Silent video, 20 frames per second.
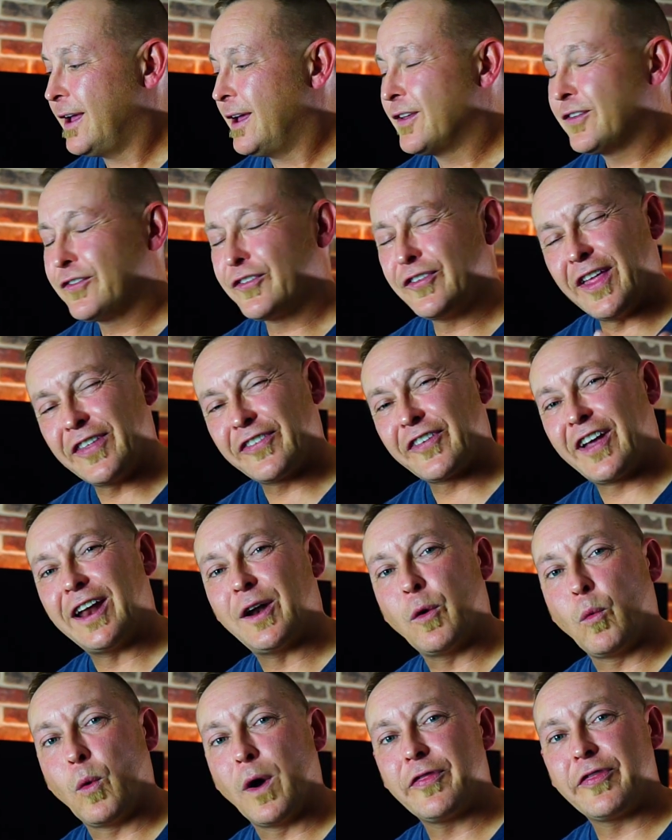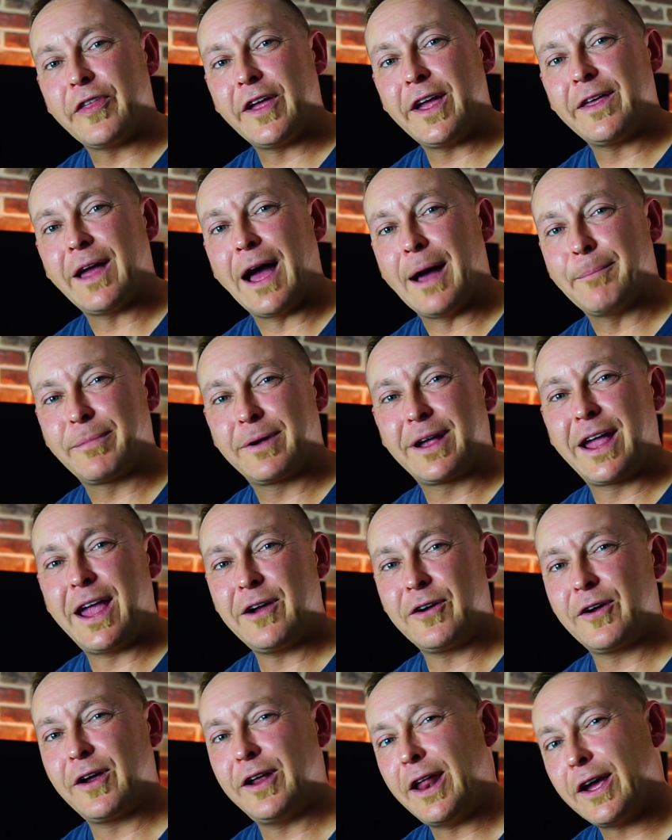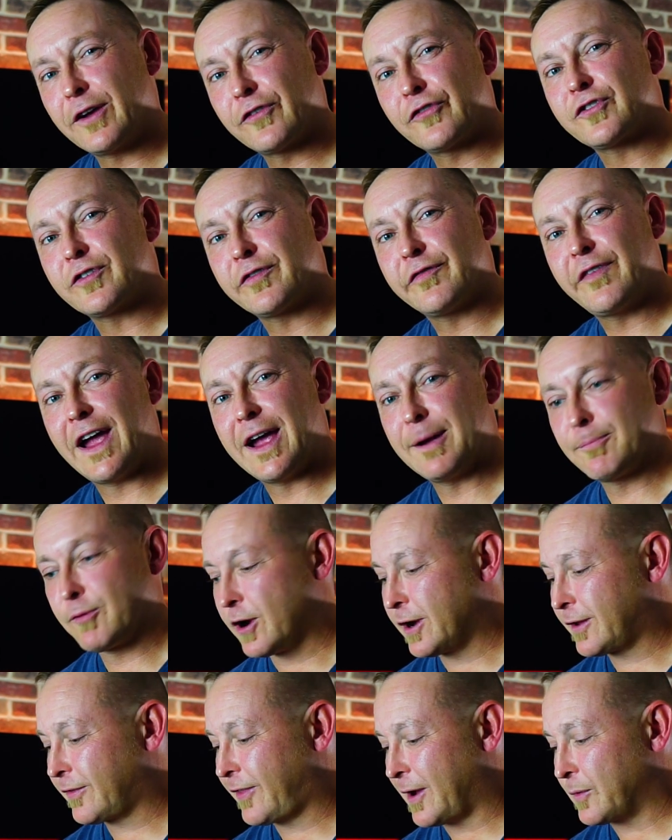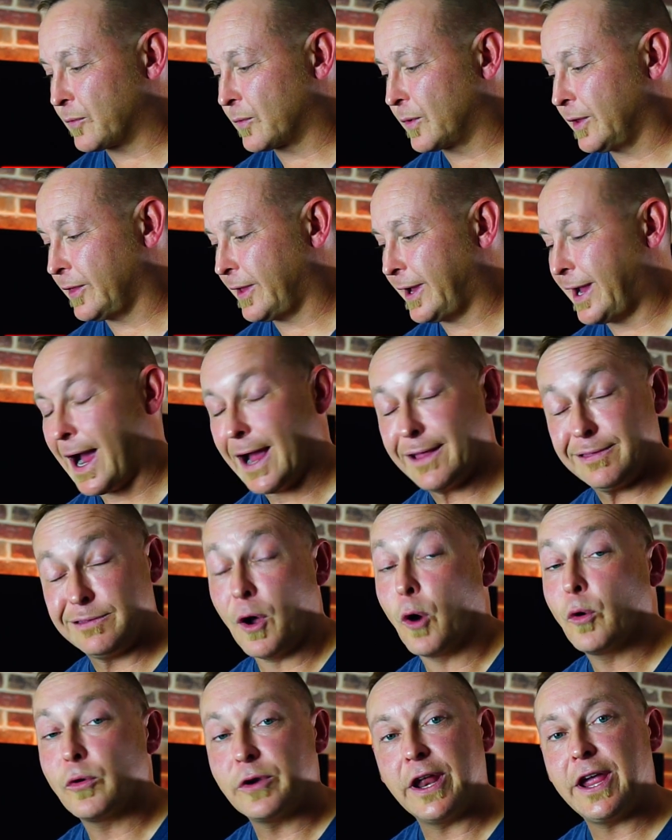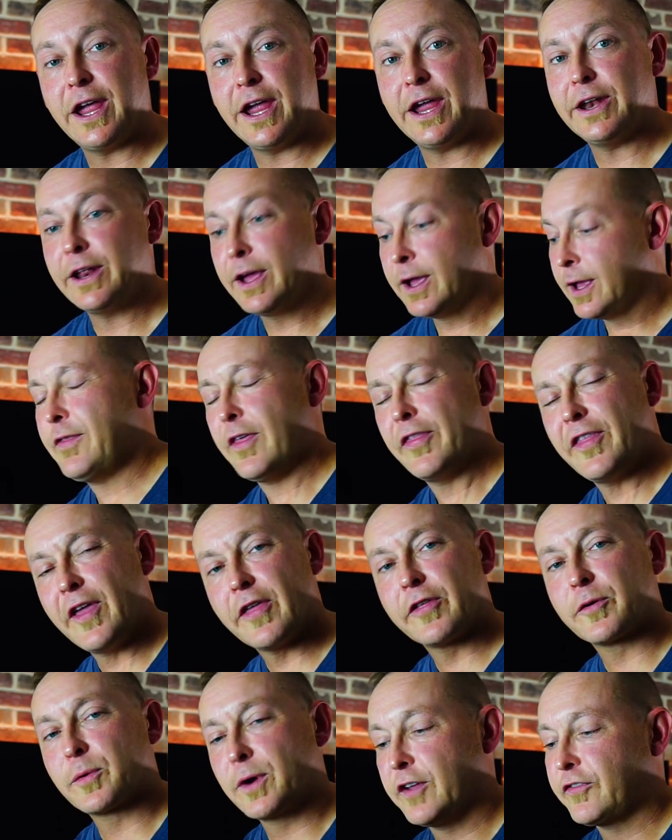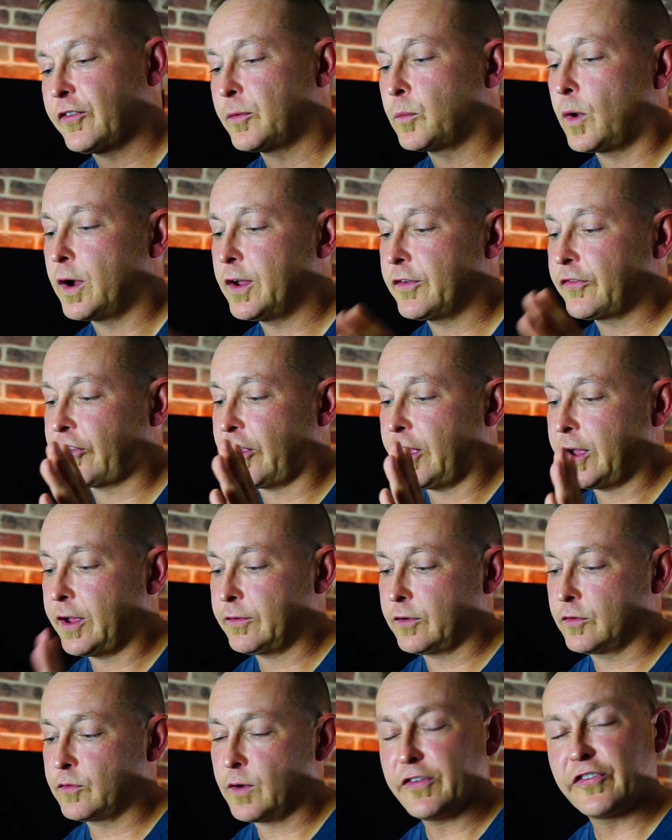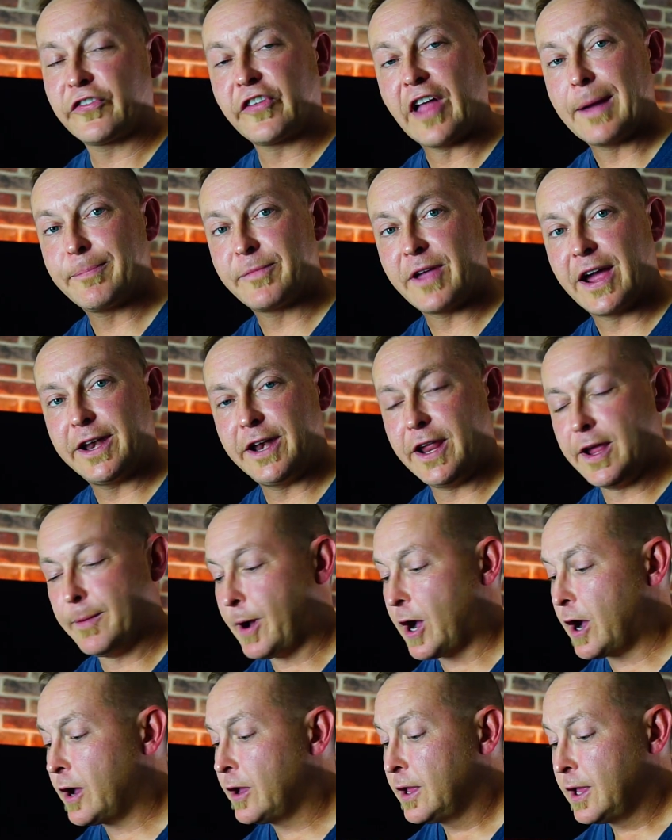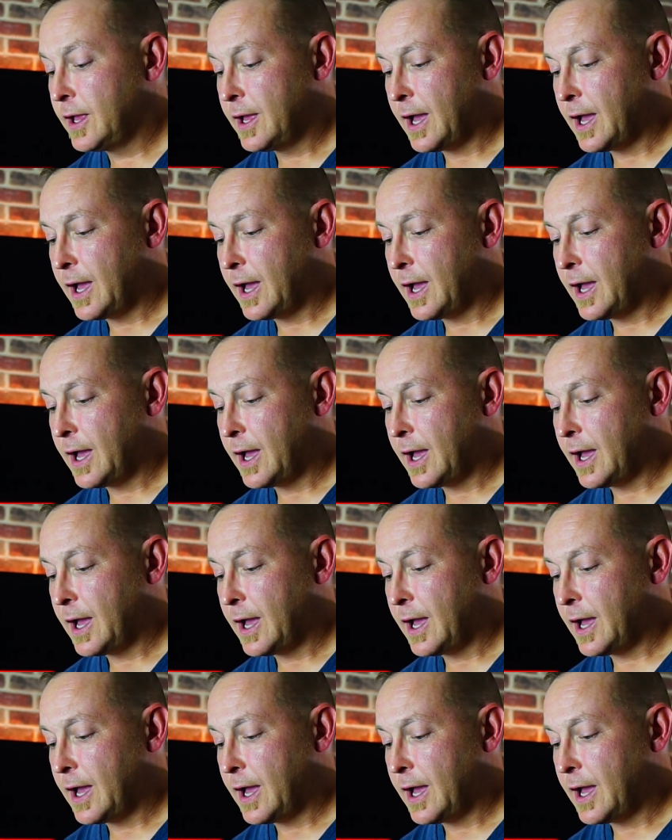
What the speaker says: So that's kind of one thing. I'm carrying extra fabric that really I don't need. And then the other reason was the grit-stop Dyneema.